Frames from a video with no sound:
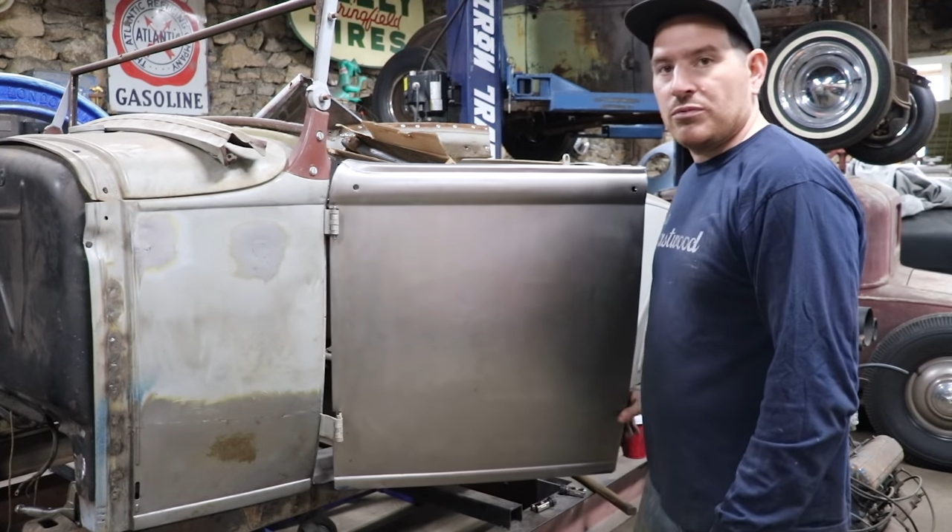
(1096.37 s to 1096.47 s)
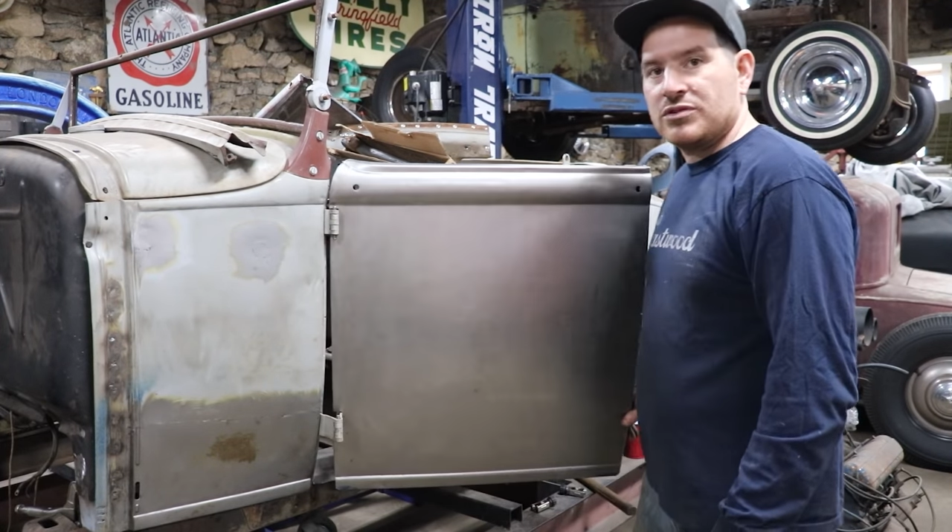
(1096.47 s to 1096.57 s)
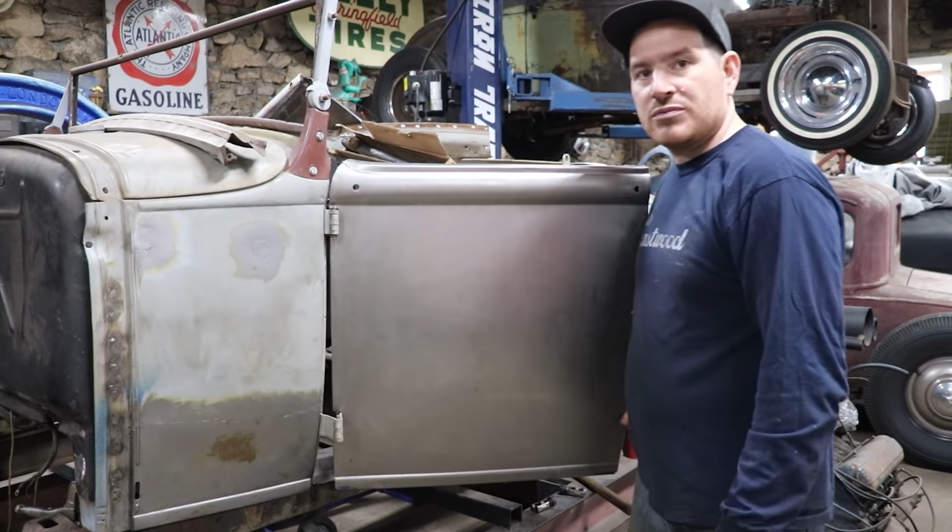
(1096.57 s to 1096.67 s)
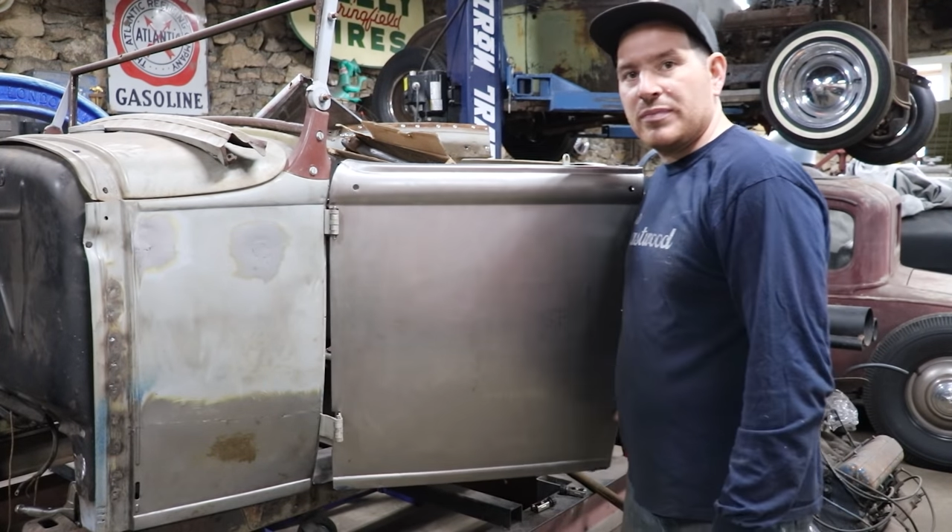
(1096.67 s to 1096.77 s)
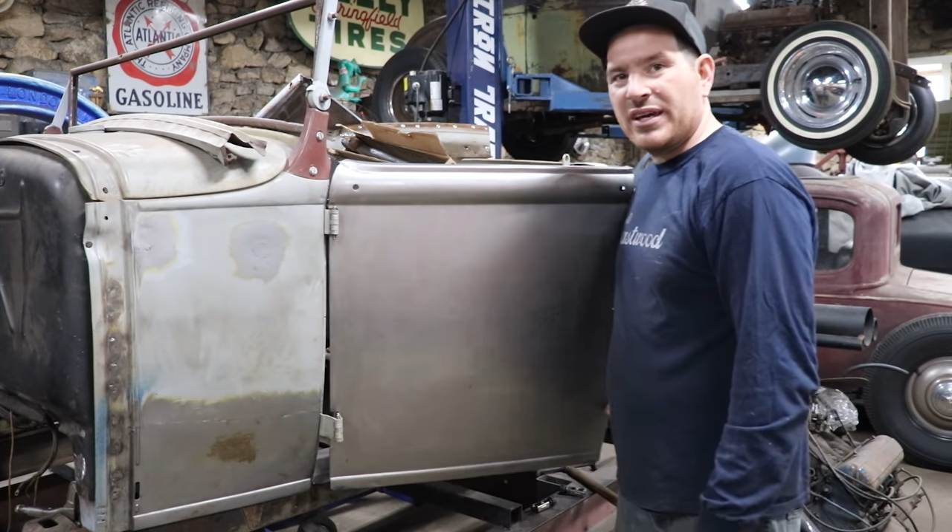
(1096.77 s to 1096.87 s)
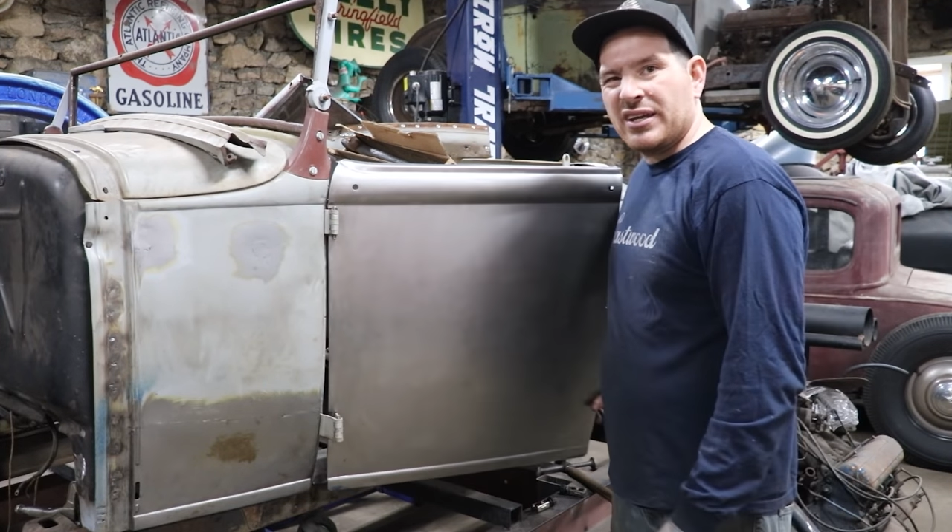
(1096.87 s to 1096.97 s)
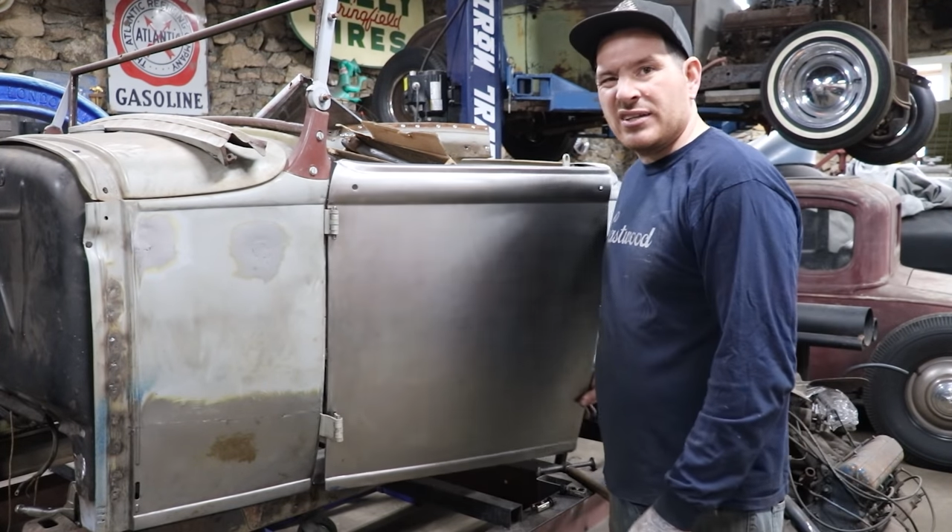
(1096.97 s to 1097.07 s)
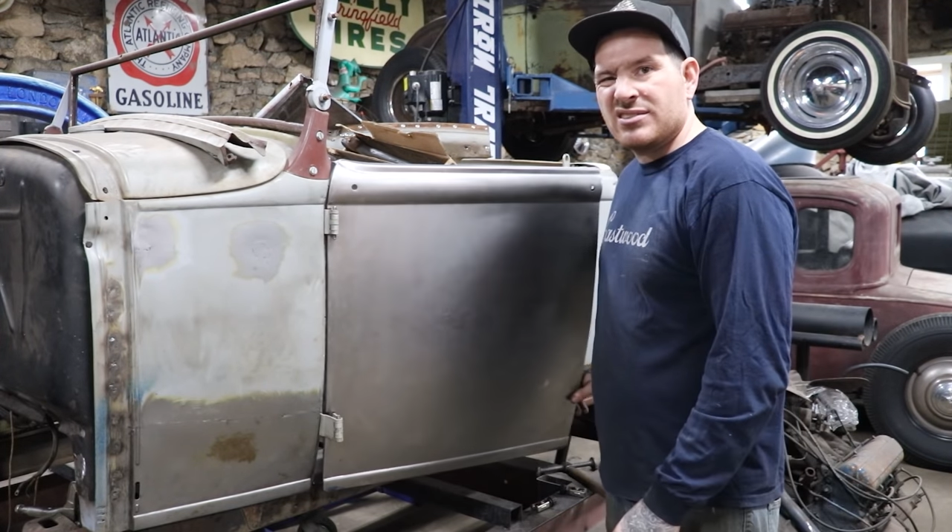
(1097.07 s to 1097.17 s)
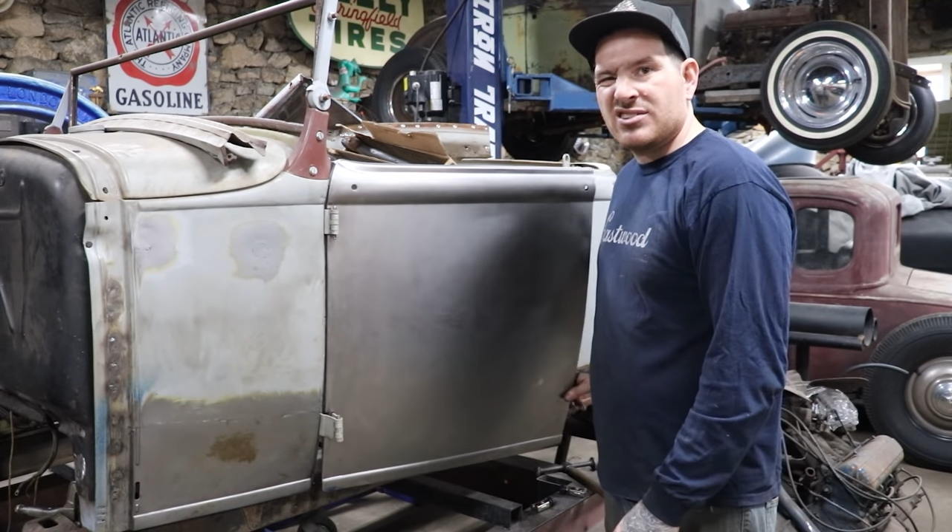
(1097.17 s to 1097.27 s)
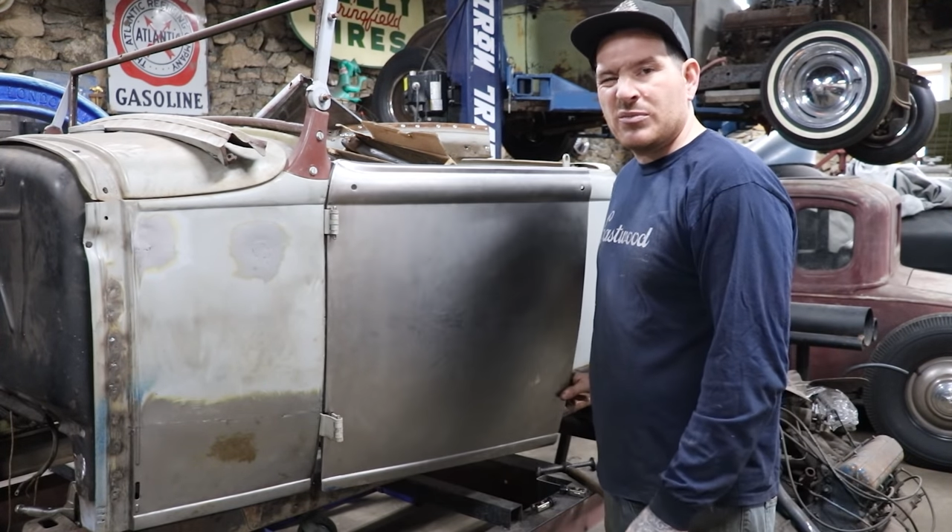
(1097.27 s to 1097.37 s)
it was making
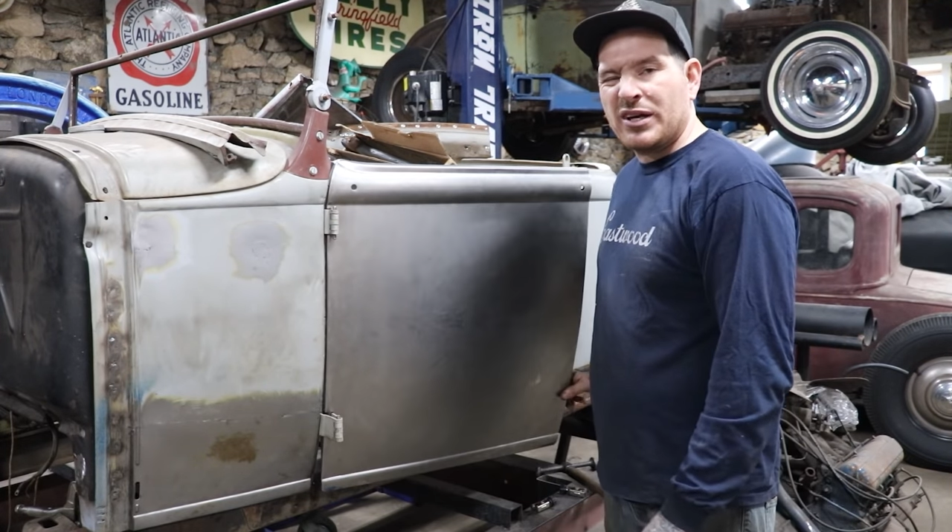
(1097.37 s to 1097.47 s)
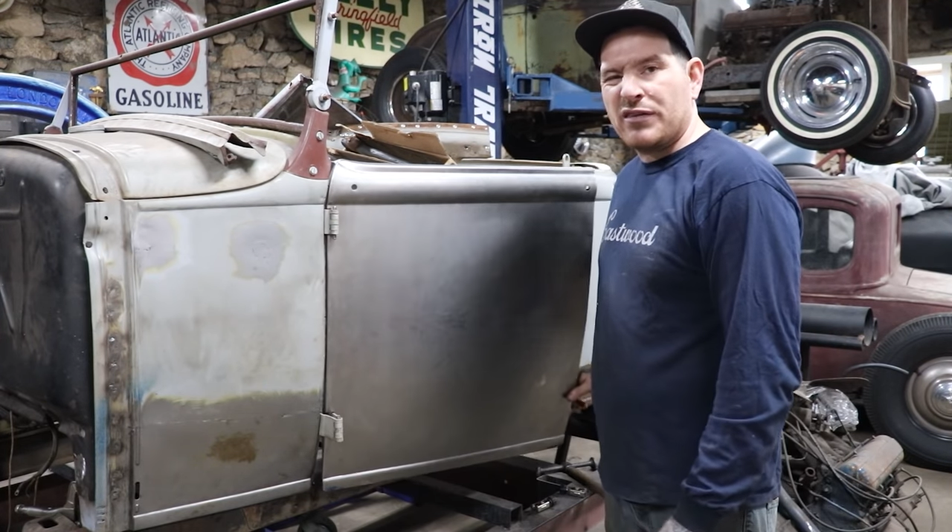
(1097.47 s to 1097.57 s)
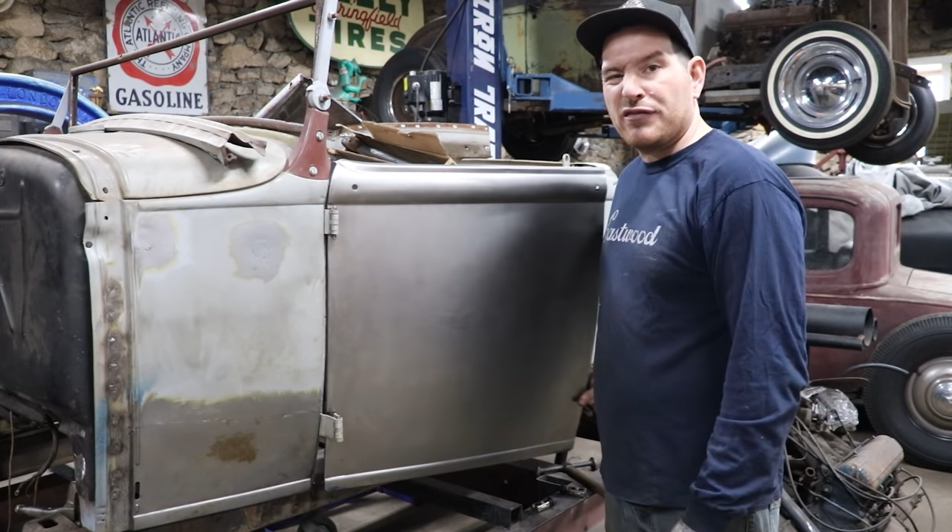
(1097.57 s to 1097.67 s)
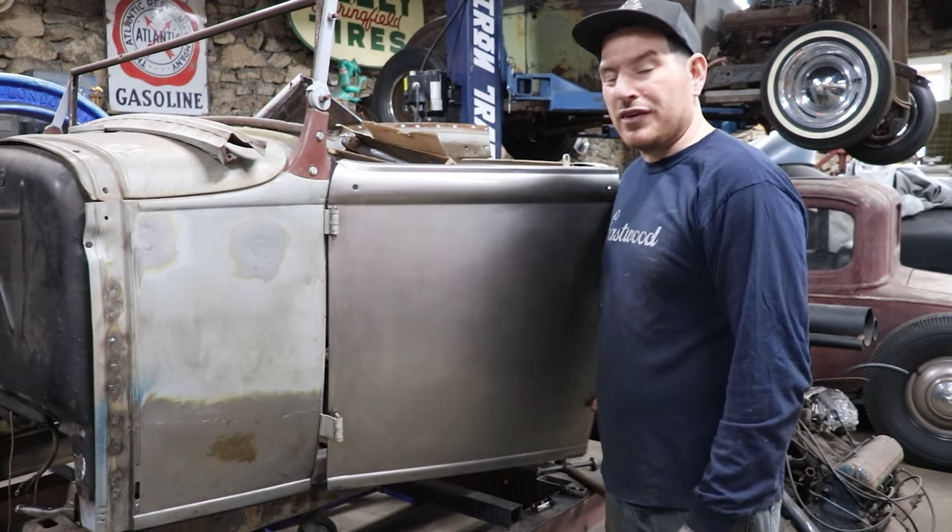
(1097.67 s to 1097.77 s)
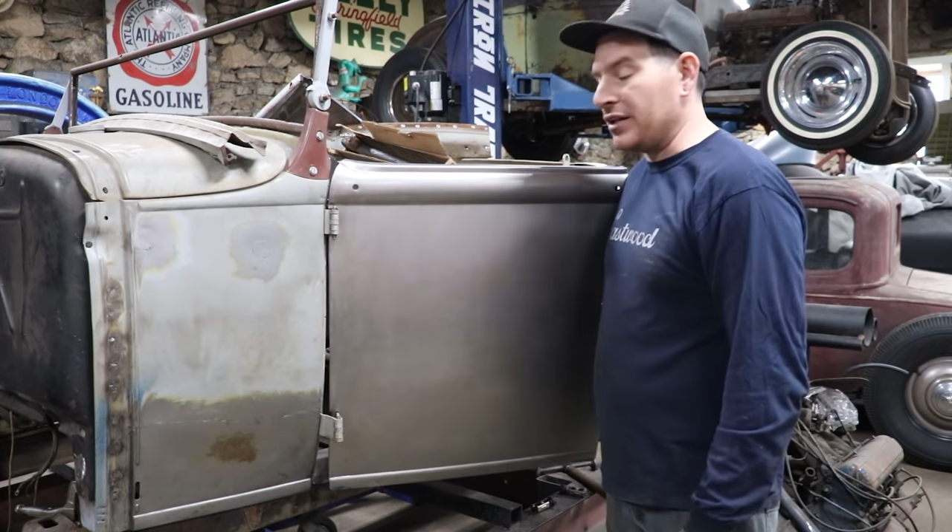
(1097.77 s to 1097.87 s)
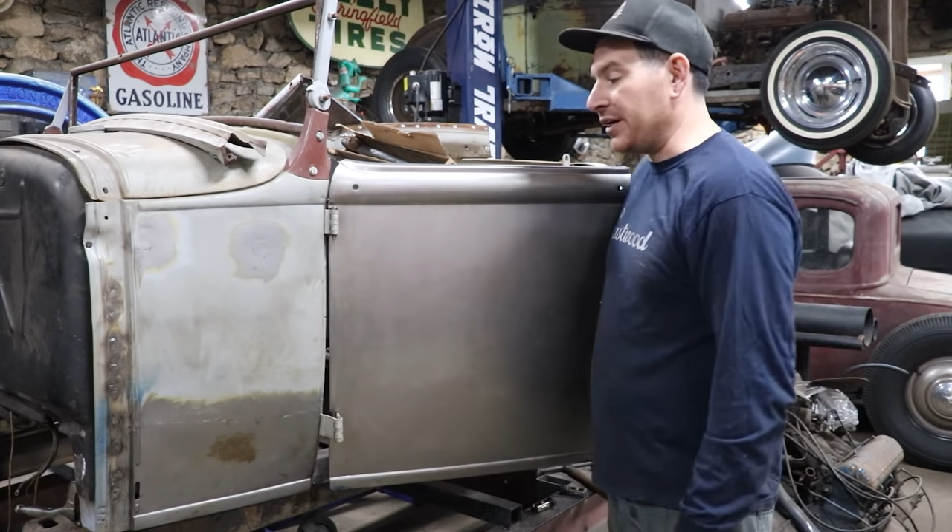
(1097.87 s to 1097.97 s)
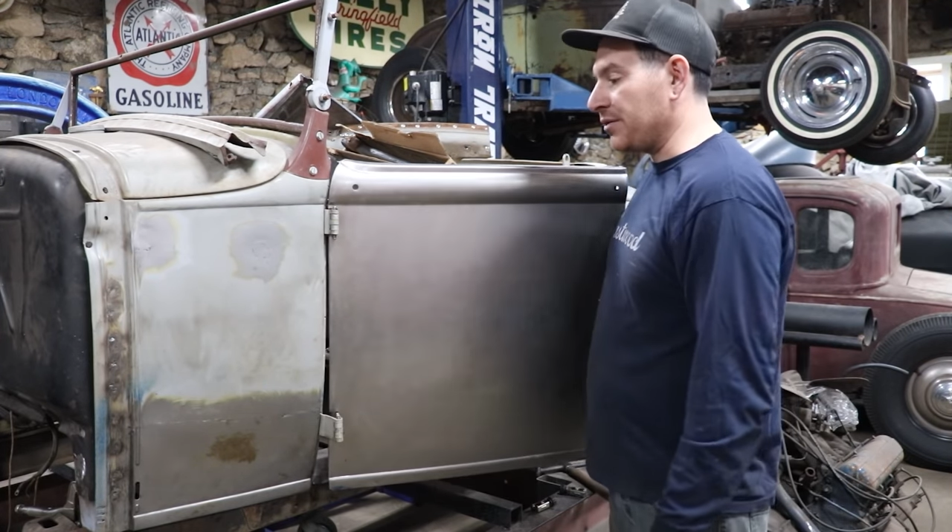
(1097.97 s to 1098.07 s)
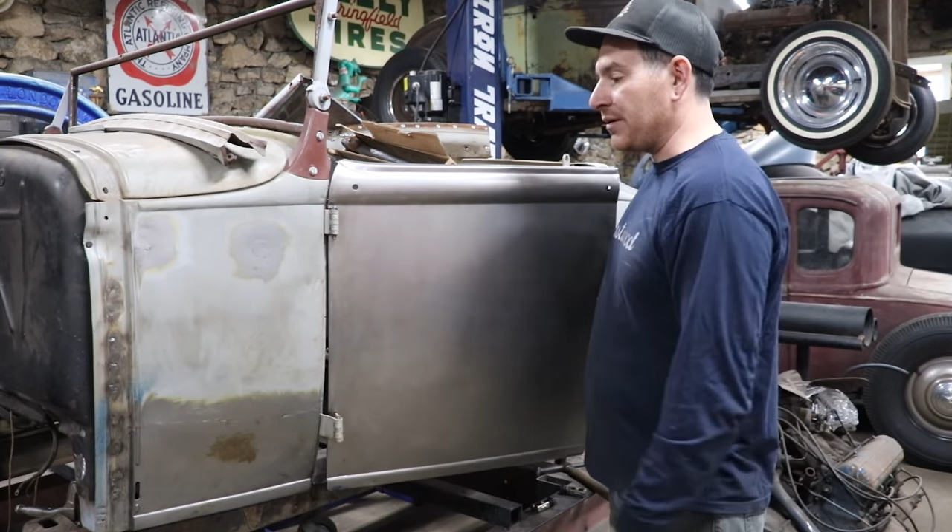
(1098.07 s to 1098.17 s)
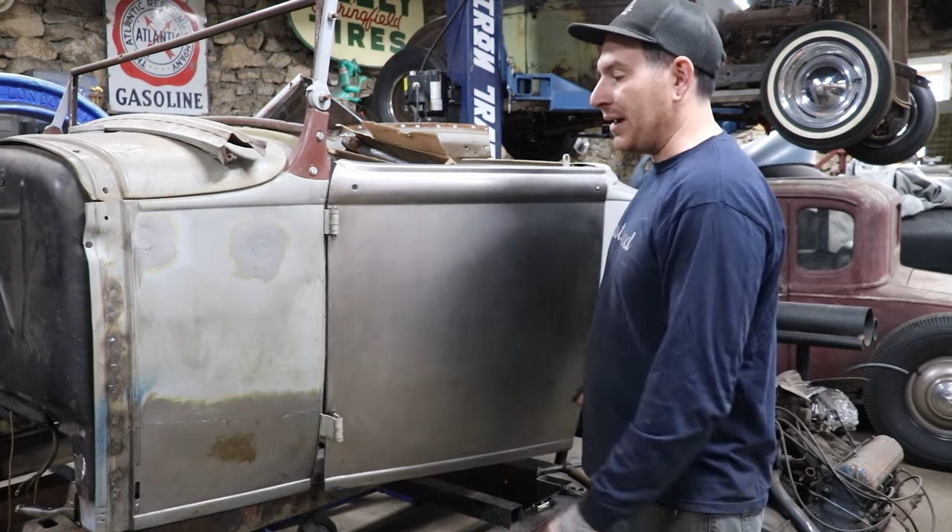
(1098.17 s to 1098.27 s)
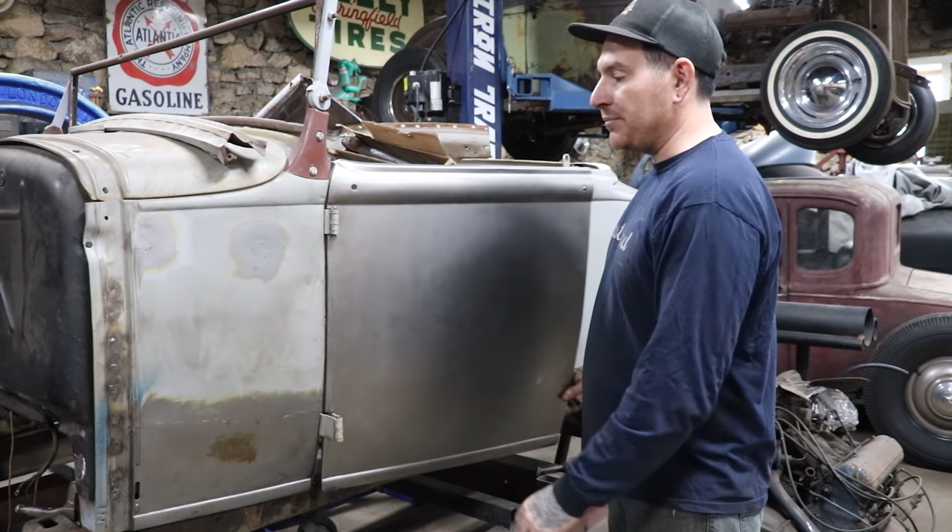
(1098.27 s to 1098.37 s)
it seem like it fit like
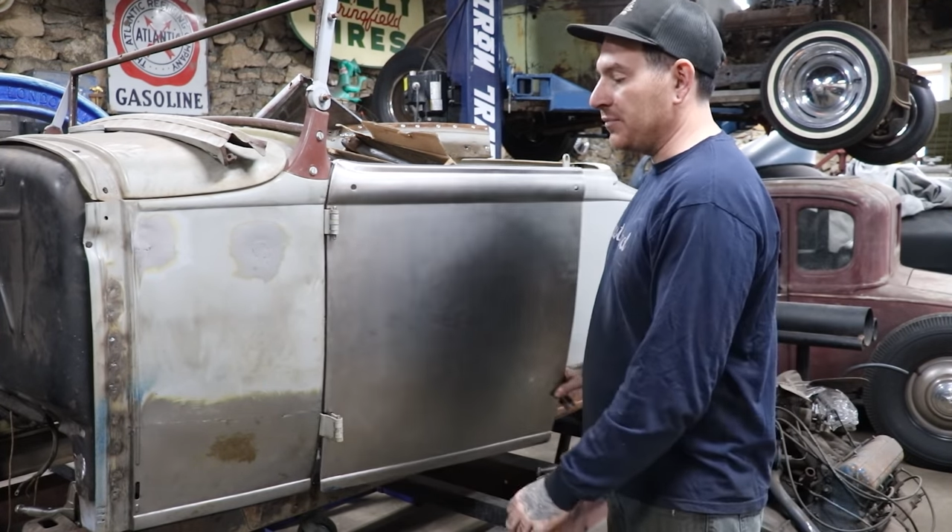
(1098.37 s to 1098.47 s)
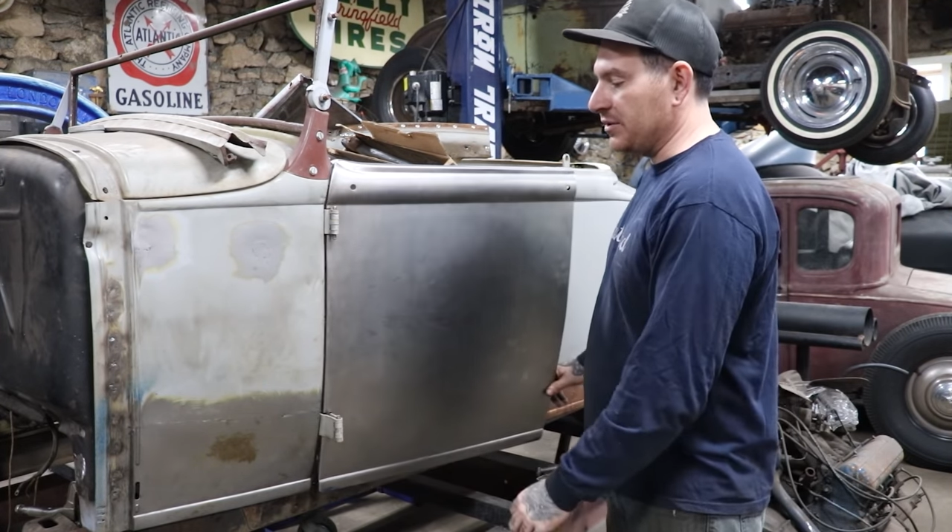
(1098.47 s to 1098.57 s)
crap.